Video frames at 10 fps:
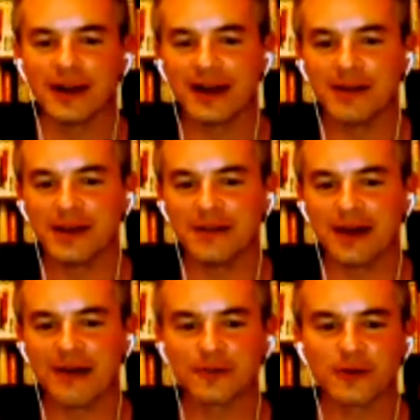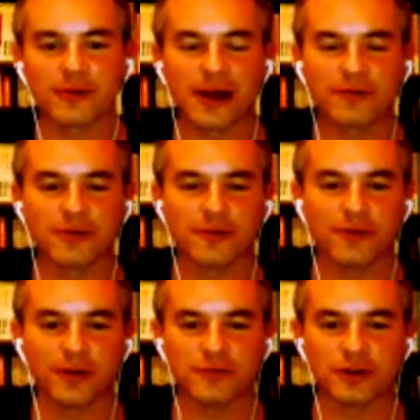Right. I mean, after
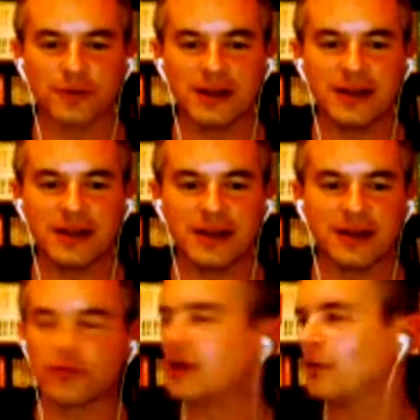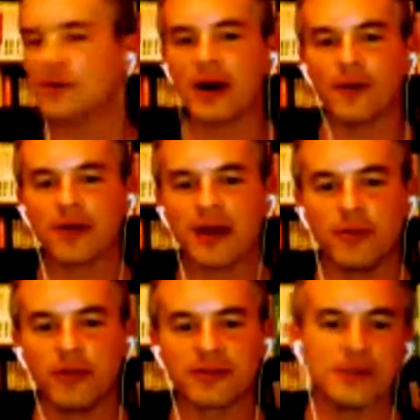the fall of Germany, and then
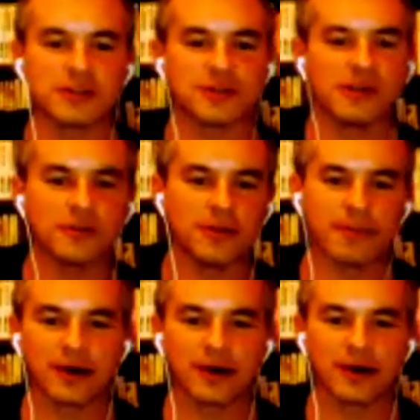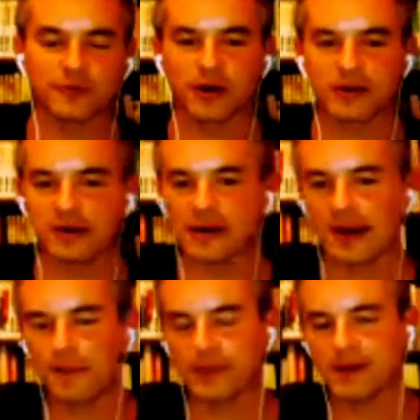let's imagine the Battle of Truk
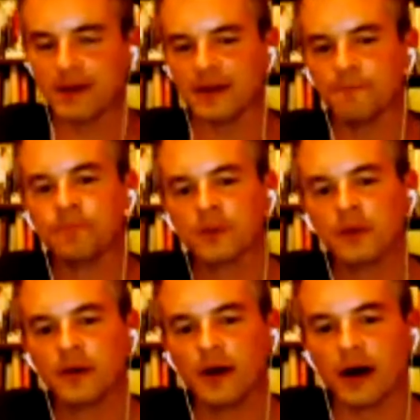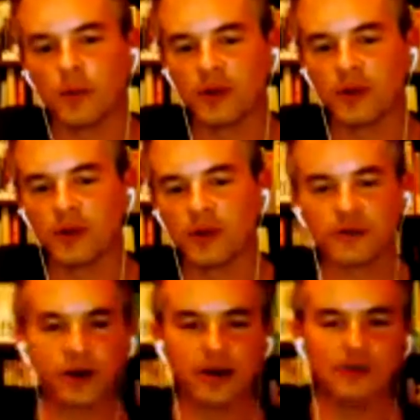didn't happen, and we
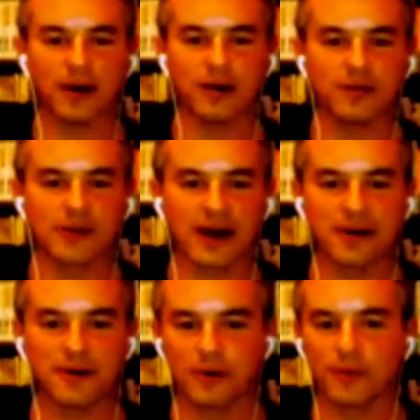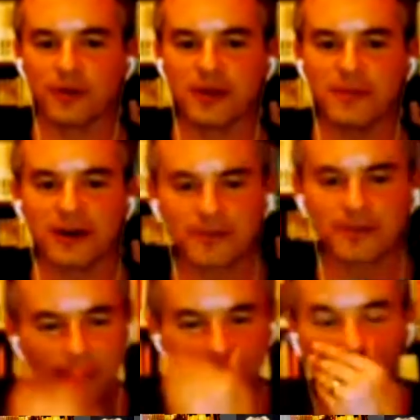lost our aircraft carriers. I don't know. Were the
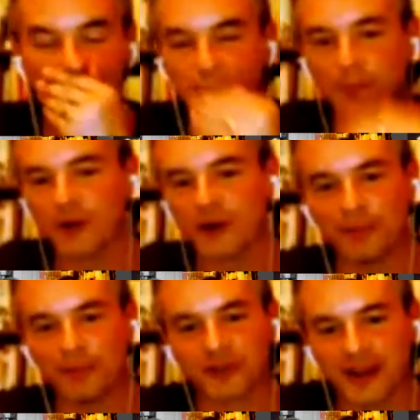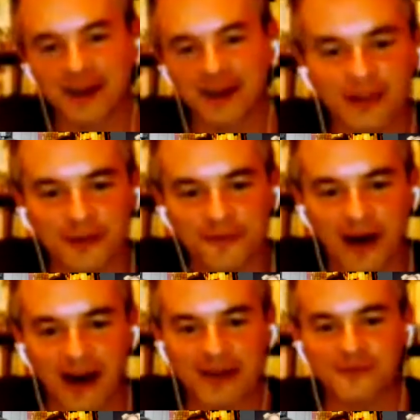American people willing to put up with like
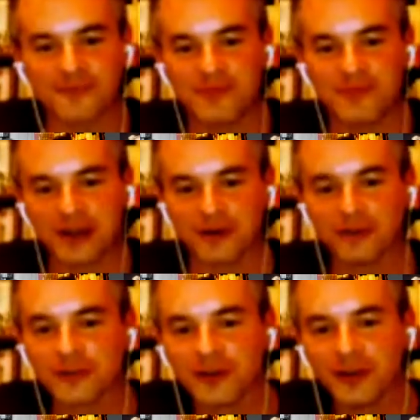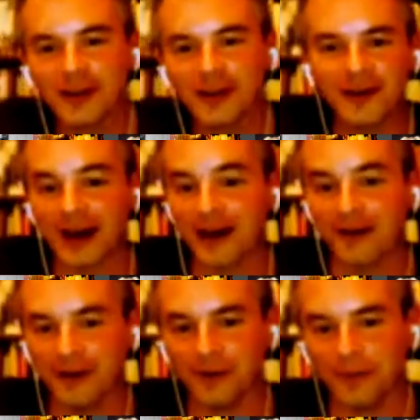another 5 years?
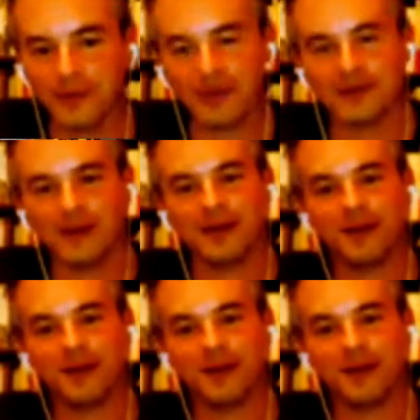I don't know.